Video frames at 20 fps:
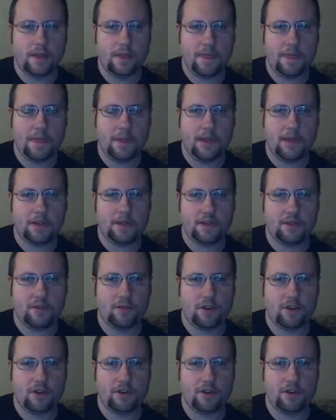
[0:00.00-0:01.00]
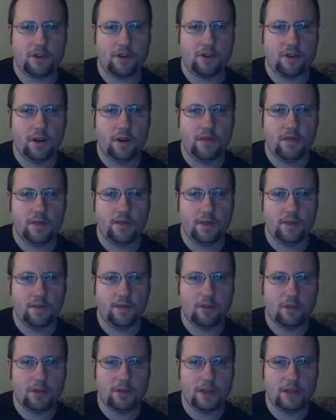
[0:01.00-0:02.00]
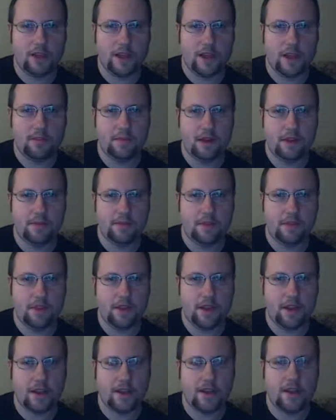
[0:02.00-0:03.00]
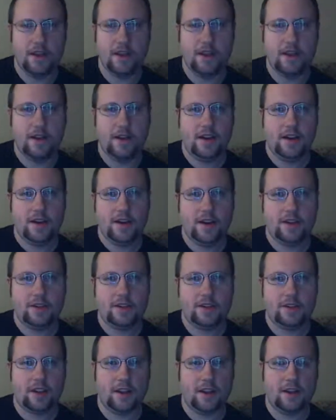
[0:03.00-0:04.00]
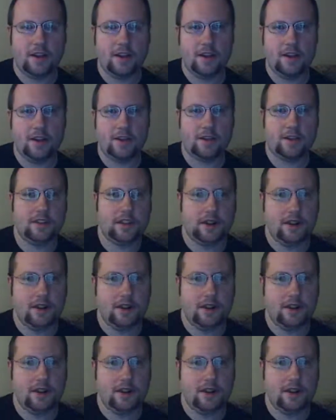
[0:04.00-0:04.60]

He has a crush on one of them and wants to date him and everything, and it's just hilarious.